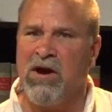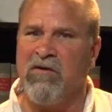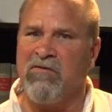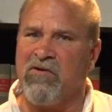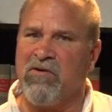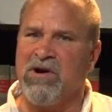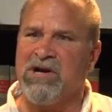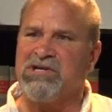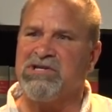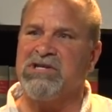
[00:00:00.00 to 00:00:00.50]
have
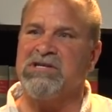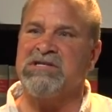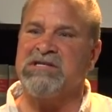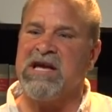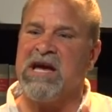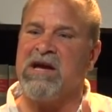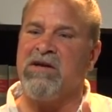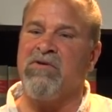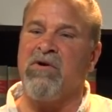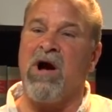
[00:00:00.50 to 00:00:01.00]
Christians
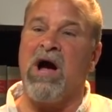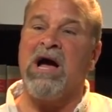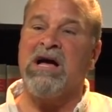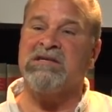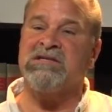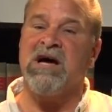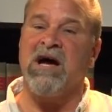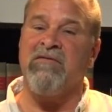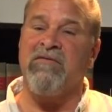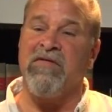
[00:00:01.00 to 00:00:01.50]
taking their
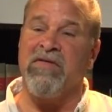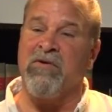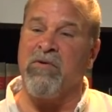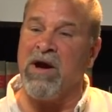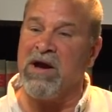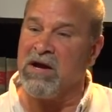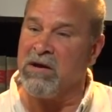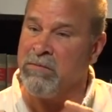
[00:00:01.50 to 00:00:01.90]
eyes off of the Great